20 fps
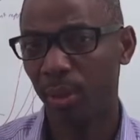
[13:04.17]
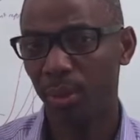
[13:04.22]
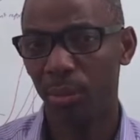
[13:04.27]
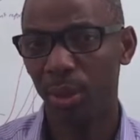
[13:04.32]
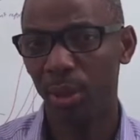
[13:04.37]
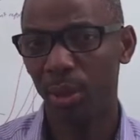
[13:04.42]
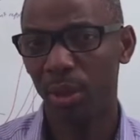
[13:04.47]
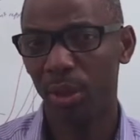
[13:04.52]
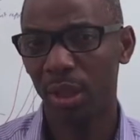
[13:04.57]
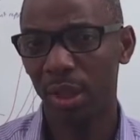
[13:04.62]
to
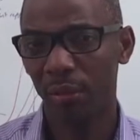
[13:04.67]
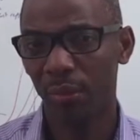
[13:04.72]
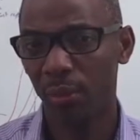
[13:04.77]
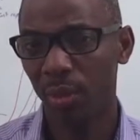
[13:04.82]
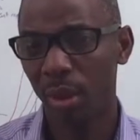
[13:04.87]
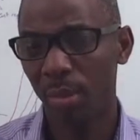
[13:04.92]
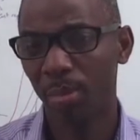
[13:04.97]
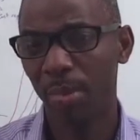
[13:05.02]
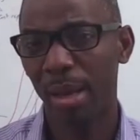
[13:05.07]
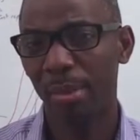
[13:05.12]
make sure they've
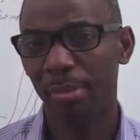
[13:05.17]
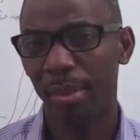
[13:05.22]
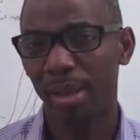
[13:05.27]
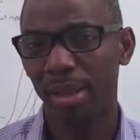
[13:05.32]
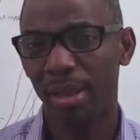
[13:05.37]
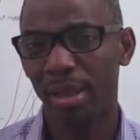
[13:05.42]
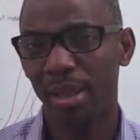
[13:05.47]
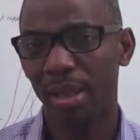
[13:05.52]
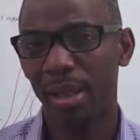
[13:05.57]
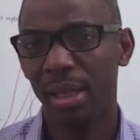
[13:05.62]
got my
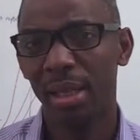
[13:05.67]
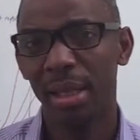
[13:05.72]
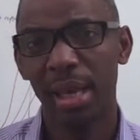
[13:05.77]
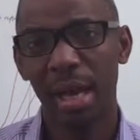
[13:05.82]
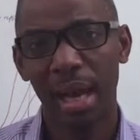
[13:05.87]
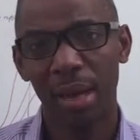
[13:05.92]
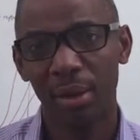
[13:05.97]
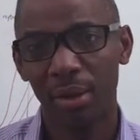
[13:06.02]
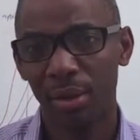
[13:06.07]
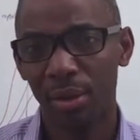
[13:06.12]
message
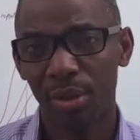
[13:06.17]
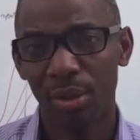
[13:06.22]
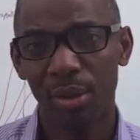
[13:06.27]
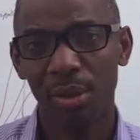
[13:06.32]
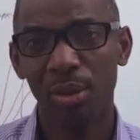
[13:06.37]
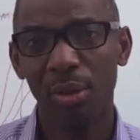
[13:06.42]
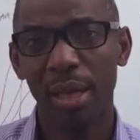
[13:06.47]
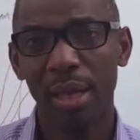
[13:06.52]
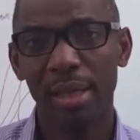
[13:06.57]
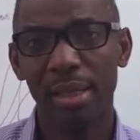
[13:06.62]
and
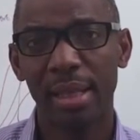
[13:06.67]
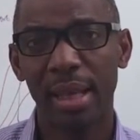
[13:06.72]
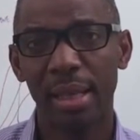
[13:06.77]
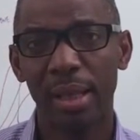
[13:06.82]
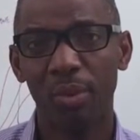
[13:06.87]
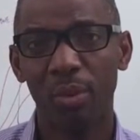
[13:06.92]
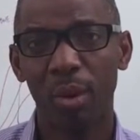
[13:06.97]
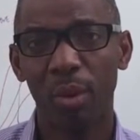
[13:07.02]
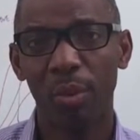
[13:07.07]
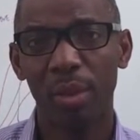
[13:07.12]
understood
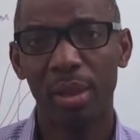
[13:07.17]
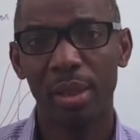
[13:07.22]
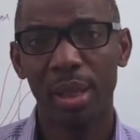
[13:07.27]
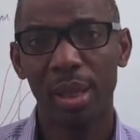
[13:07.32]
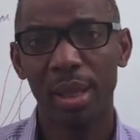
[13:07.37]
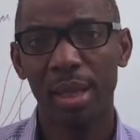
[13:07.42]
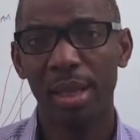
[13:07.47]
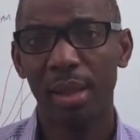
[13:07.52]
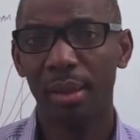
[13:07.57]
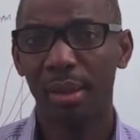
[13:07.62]
exactly what we
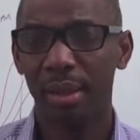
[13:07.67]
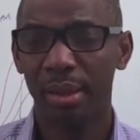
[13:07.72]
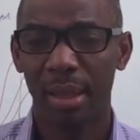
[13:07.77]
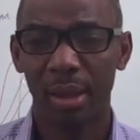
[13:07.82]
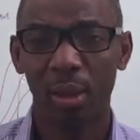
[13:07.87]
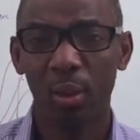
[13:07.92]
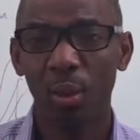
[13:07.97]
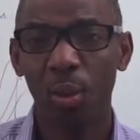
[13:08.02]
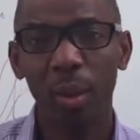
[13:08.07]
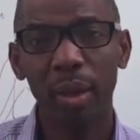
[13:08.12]
said, because I
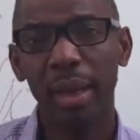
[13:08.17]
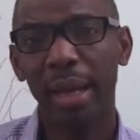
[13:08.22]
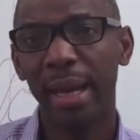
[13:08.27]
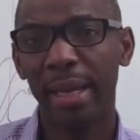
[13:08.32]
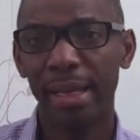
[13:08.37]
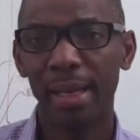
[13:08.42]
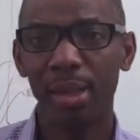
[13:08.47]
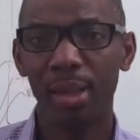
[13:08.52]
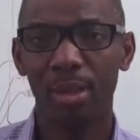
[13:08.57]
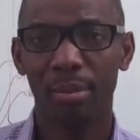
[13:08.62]
don't want
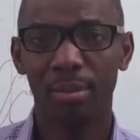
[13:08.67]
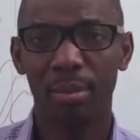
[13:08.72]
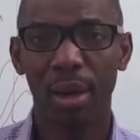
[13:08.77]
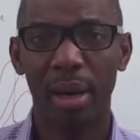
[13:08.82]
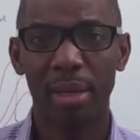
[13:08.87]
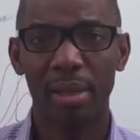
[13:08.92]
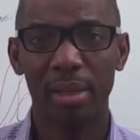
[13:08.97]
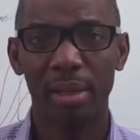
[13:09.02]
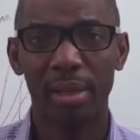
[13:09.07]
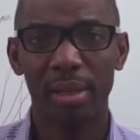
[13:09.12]
any
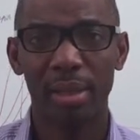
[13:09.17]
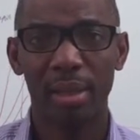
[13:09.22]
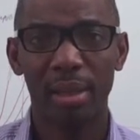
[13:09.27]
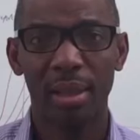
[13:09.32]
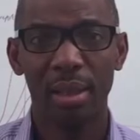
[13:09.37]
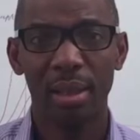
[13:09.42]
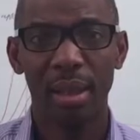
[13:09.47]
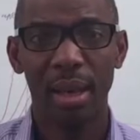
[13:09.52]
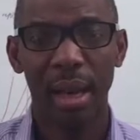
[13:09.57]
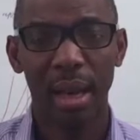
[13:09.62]
surprises.
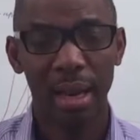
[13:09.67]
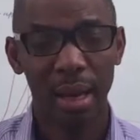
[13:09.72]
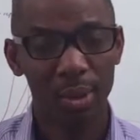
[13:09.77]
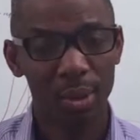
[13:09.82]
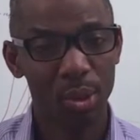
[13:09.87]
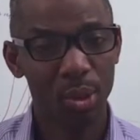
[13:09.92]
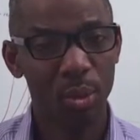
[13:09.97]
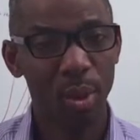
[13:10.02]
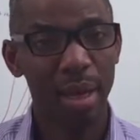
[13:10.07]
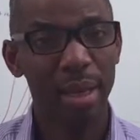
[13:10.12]
And I
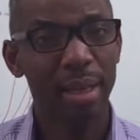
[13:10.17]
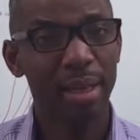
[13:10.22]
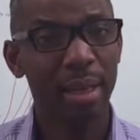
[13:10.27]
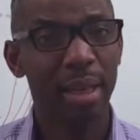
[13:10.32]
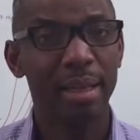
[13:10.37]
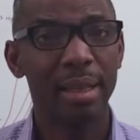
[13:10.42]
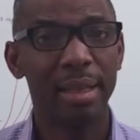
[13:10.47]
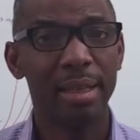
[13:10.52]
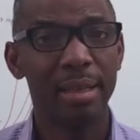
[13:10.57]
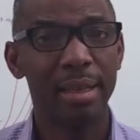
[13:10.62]
was quite
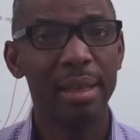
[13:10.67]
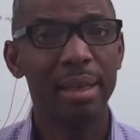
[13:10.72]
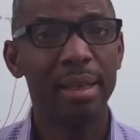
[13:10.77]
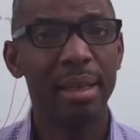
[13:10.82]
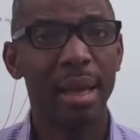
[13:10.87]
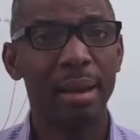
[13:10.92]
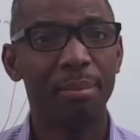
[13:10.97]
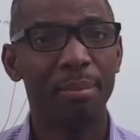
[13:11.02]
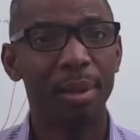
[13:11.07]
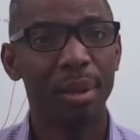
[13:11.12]
glad I did
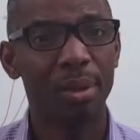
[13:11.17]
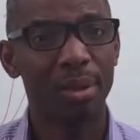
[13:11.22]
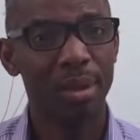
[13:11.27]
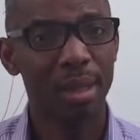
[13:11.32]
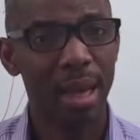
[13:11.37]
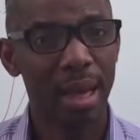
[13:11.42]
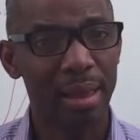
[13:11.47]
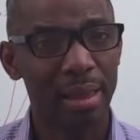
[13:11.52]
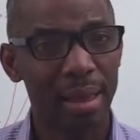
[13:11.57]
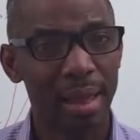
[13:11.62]
that, because
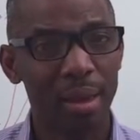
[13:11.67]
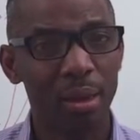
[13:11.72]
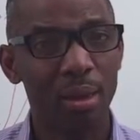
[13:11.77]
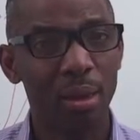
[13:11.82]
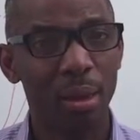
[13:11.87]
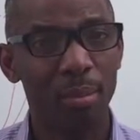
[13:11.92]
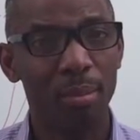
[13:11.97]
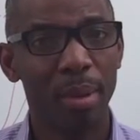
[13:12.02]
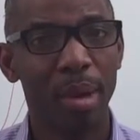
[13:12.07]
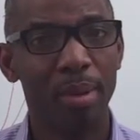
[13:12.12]
I then
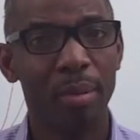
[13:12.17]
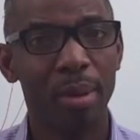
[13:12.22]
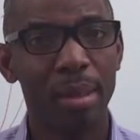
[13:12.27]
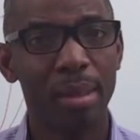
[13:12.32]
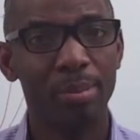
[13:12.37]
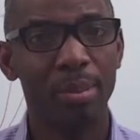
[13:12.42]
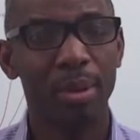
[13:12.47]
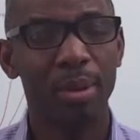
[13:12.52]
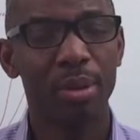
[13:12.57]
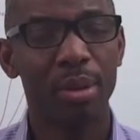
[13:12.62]
got my
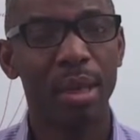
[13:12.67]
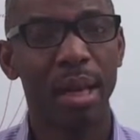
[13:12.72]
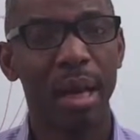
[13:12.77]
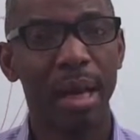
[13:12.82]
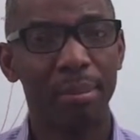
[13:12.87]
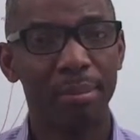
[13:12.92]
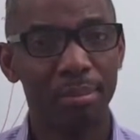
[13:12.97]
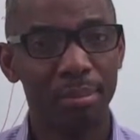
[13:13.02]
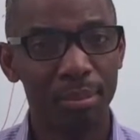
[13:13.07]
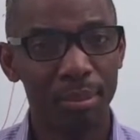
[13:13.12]
response
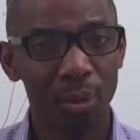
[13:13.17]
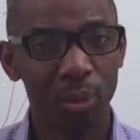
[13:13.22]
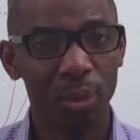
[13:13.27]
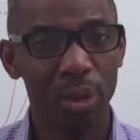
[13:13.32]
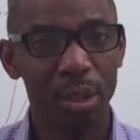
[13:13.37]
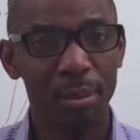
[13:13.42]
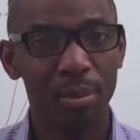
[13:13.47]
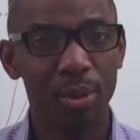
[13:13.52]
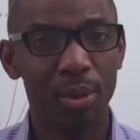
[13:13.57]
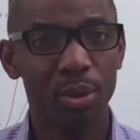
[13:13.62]
and
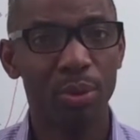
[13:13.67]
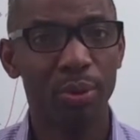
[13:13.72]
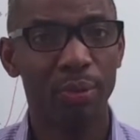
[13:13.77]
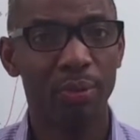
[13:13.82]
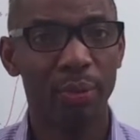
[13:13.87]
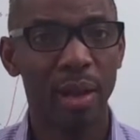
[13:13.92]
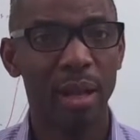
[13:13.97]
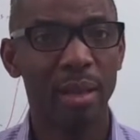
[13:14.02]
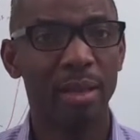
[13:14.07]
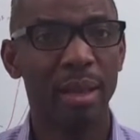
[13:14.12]
was able to
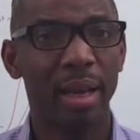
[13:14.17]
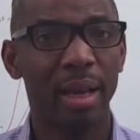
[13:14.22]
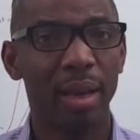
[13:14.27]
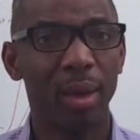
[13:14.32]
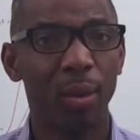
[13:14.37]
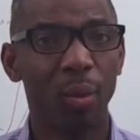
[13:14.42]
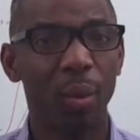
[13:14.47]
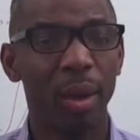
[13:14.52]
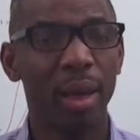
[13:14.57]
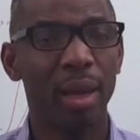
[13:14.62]
file that
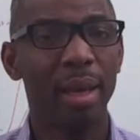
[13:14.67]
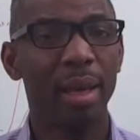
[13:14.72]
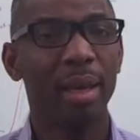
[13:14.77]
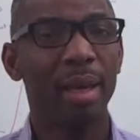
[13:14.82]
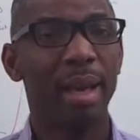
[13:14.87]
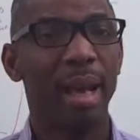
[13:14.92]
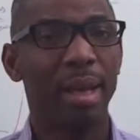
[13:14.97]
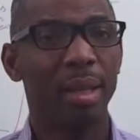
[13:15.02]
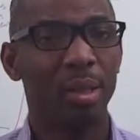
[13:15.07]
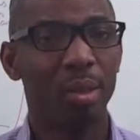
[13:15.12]
away
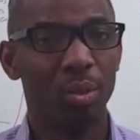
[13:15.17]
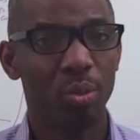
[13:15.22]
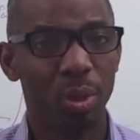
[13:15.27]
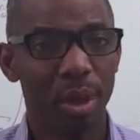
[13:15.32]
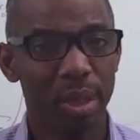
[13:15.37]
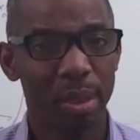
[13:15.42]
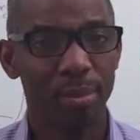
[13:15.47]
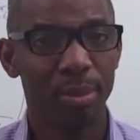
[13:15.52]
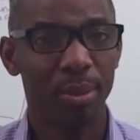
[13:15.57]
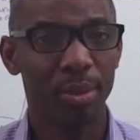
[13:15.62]
as a
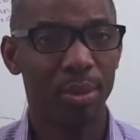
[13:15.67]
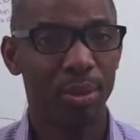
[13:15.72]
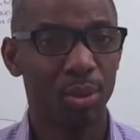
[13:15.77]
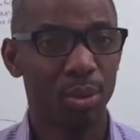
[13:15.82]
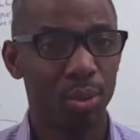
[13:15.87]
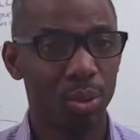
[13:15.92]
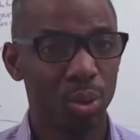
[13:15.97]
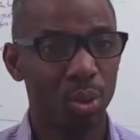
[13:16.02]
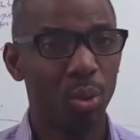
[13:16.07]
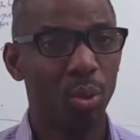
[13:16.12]

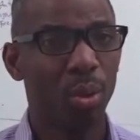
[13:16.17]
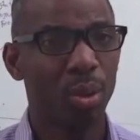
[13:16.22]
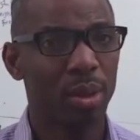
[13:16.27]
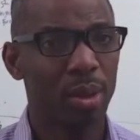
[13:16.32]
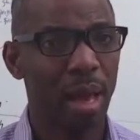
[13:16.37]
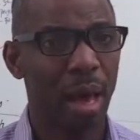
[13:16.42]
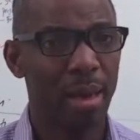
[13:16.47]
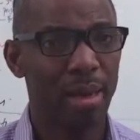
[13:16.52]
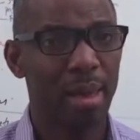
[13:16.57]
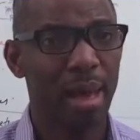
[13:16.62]
response towards
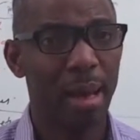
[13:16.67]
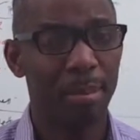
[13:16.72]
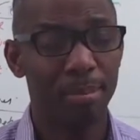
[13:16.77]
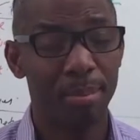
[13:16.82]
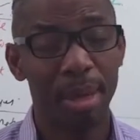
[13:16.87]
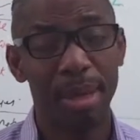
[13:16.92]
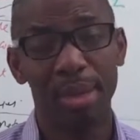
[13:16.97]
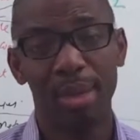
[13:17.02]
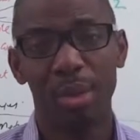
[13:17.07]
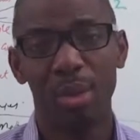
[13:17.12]
that
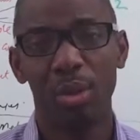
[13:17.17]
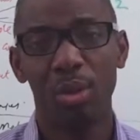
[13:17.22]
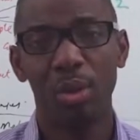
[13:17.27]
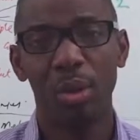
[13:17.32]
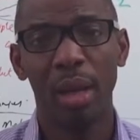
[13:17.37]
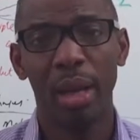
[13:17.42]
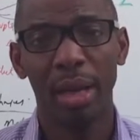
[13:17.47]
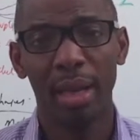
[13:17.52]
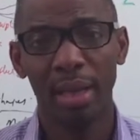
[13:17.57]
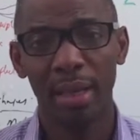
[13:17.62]

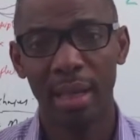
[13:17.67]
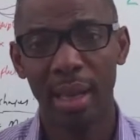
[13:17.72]
particular